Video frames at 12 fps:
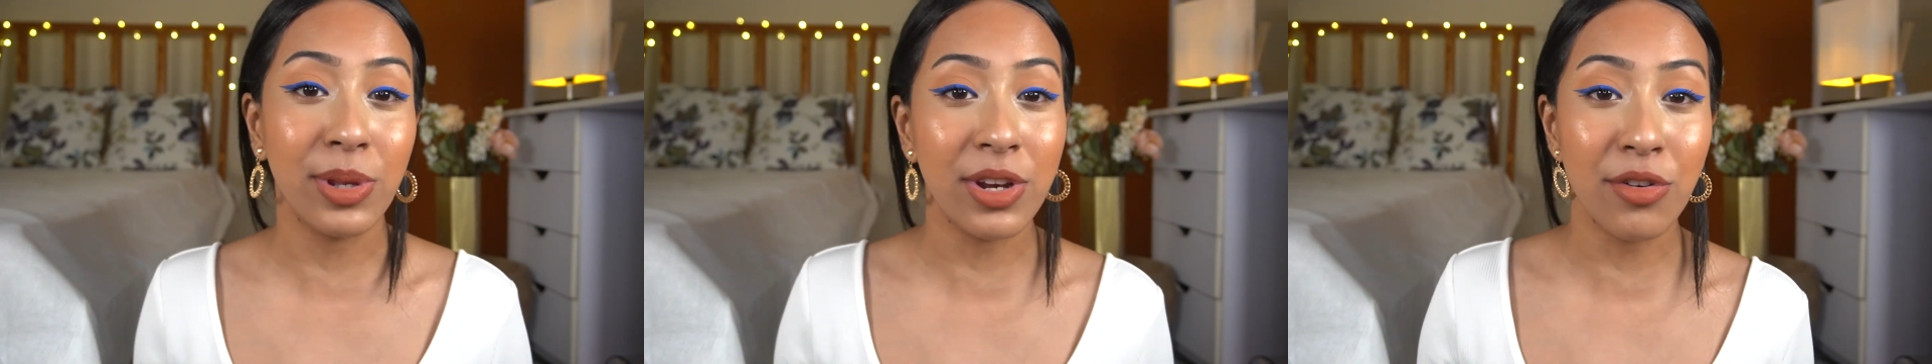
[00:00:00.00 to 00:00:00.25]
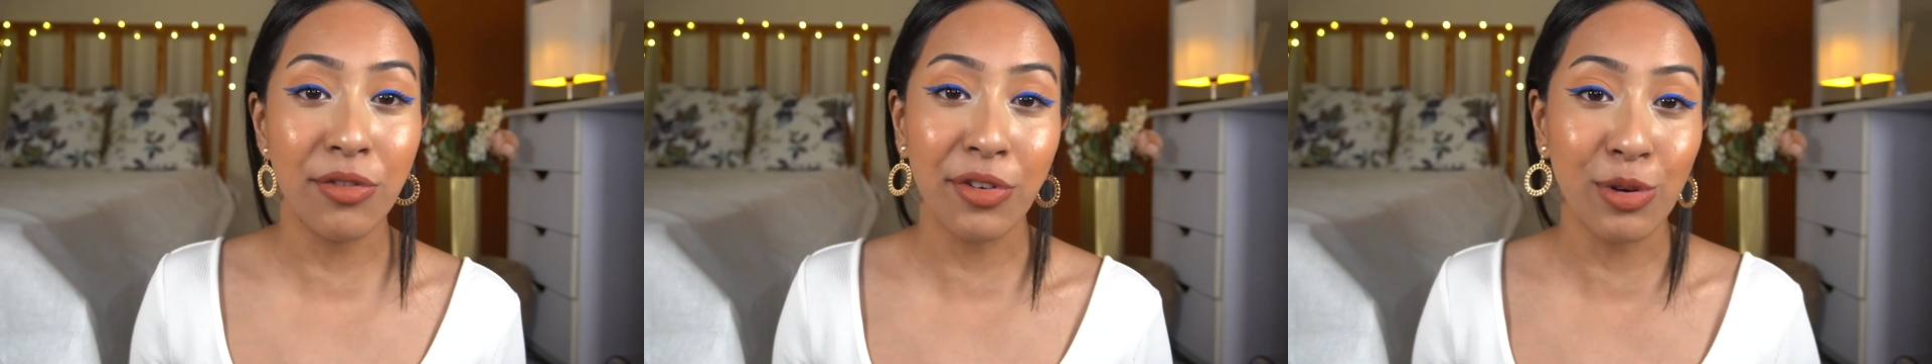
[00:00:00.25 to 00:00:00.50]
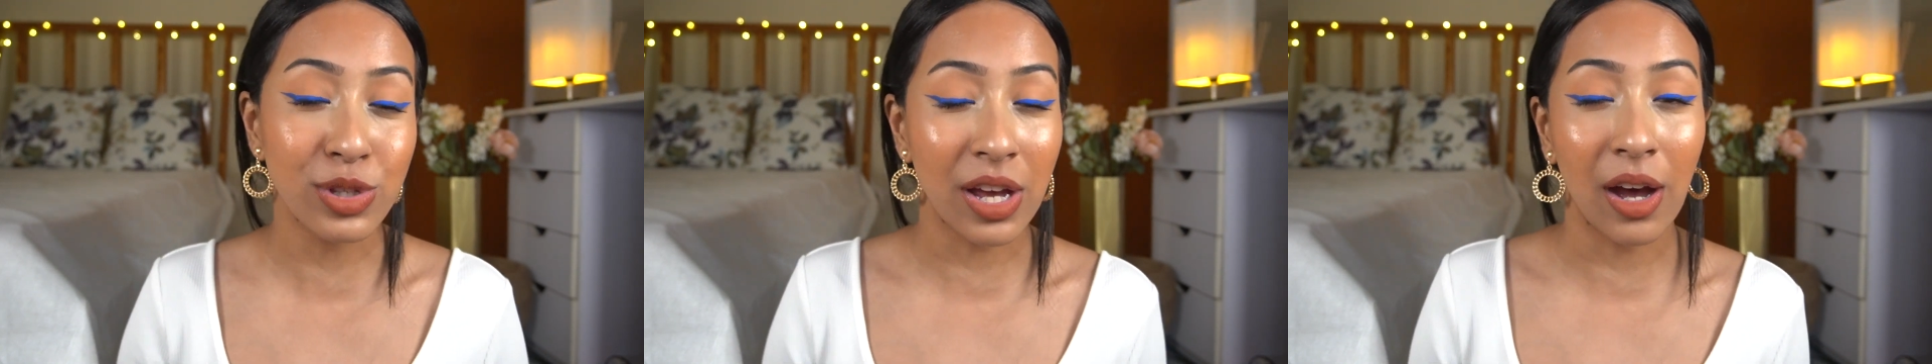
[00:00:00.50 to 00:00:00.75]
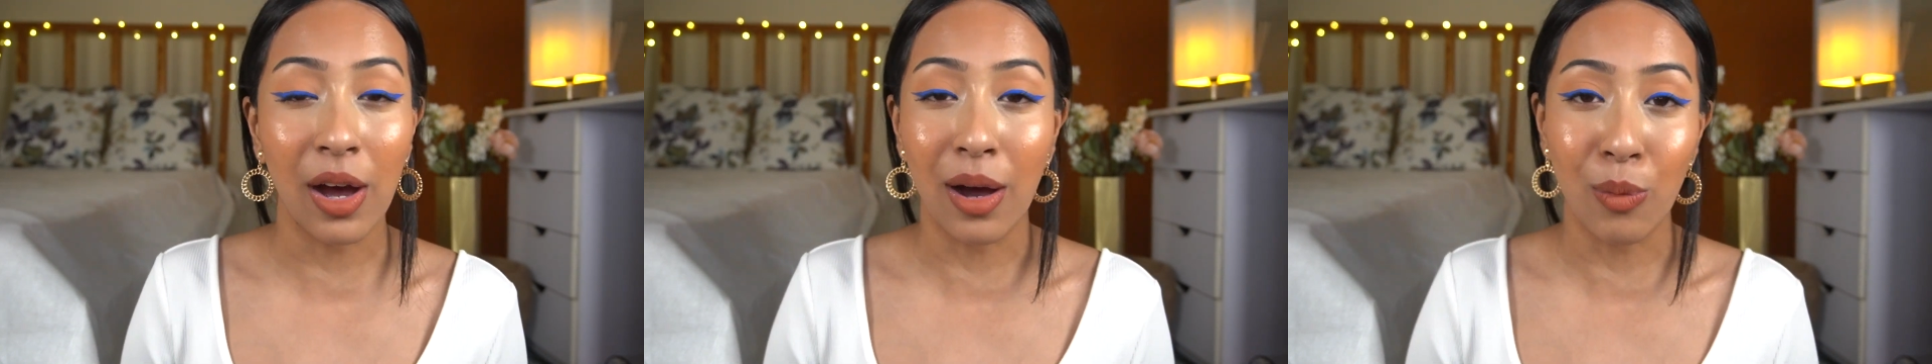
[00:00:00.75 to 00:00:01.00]
mini reviews
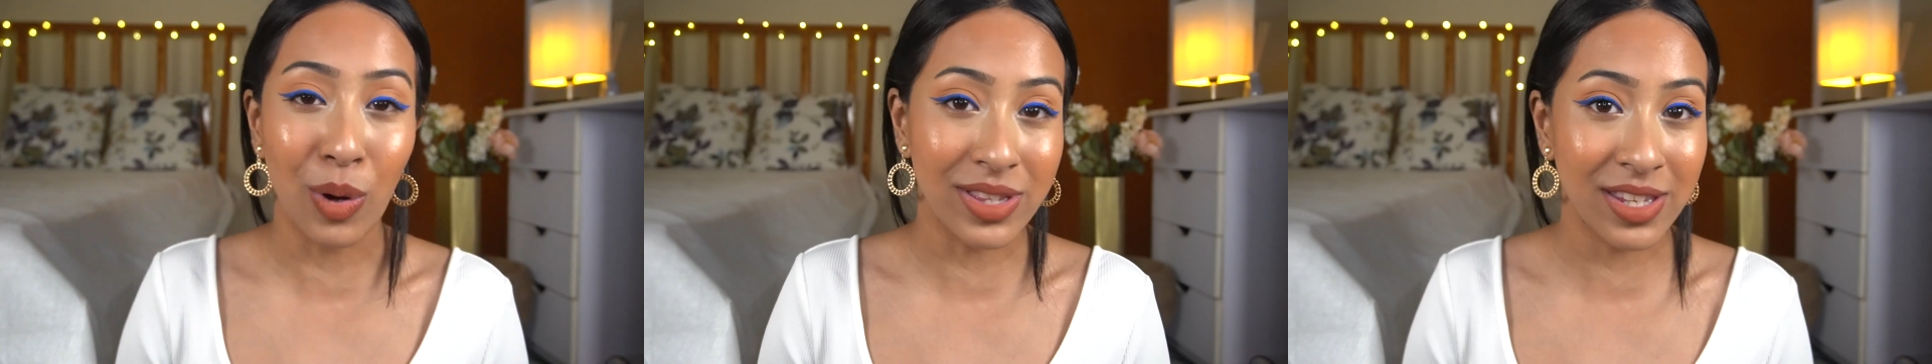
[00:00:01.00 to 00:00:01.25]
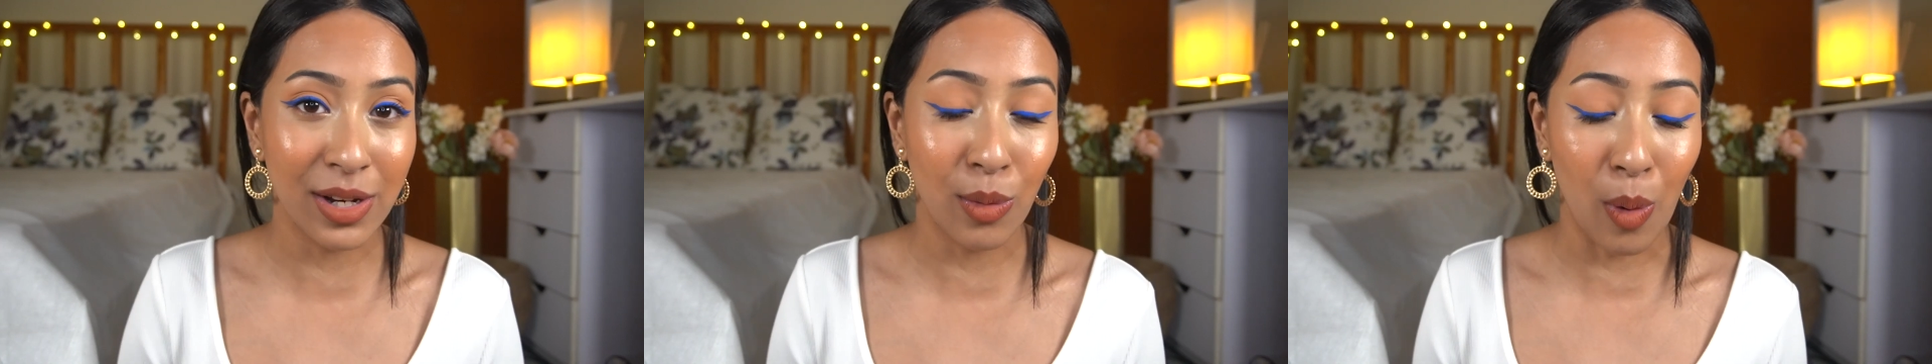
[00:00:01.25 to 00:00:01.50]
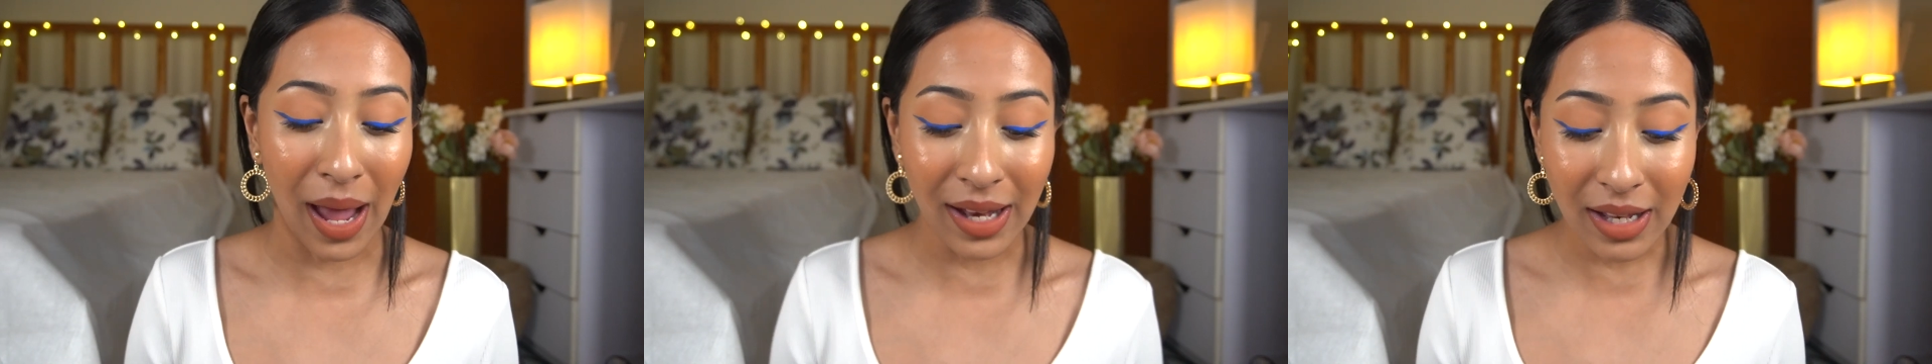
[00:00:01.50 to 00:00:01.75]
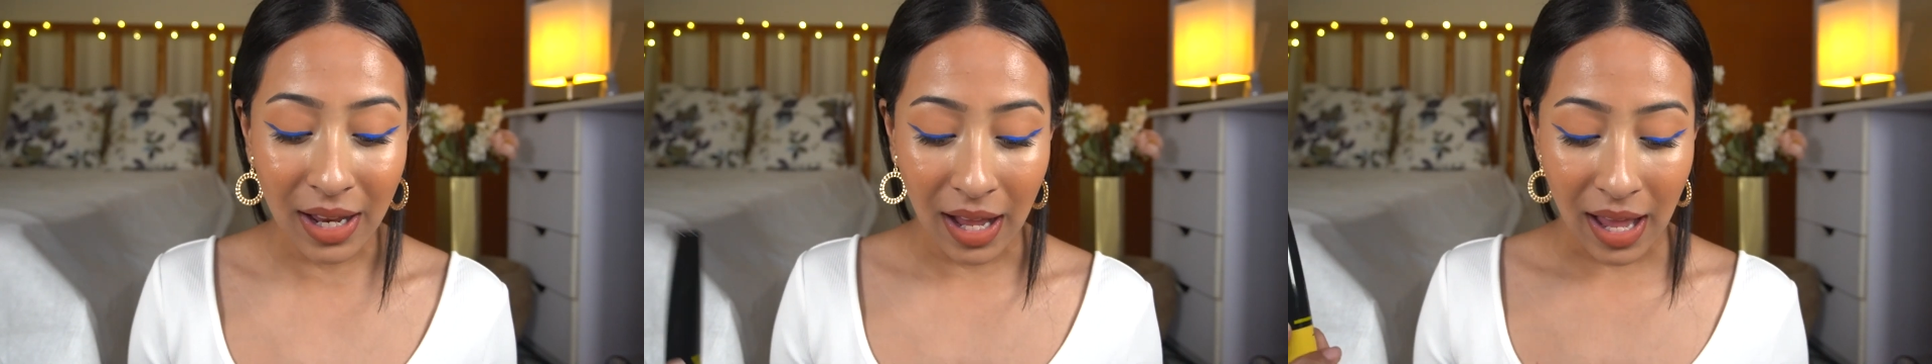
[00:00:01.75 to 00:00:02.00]
once in a
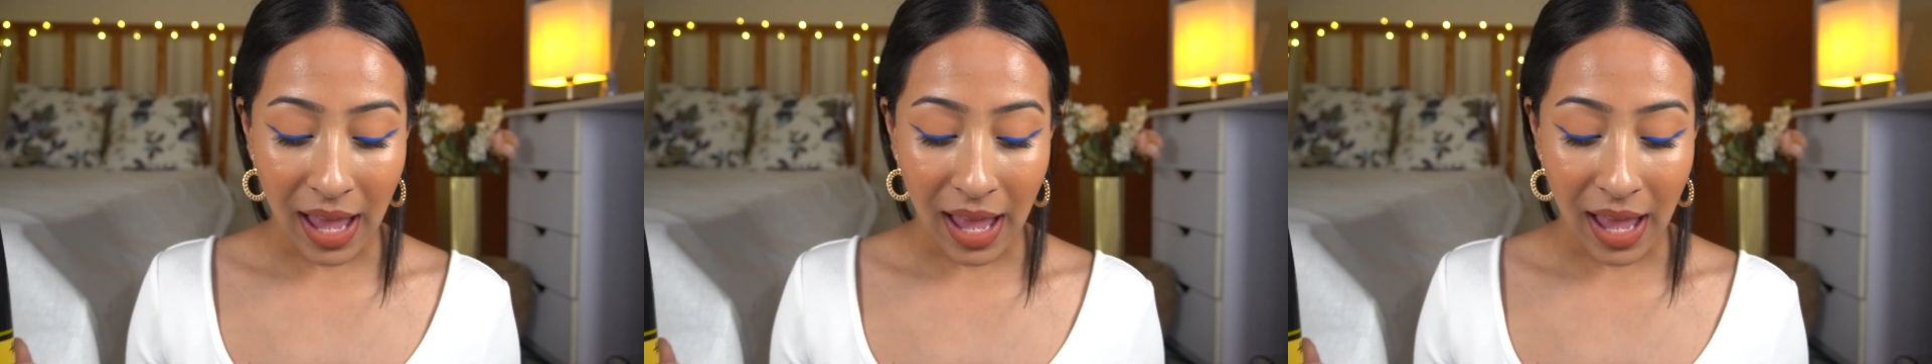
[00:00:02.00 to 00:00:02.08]
while.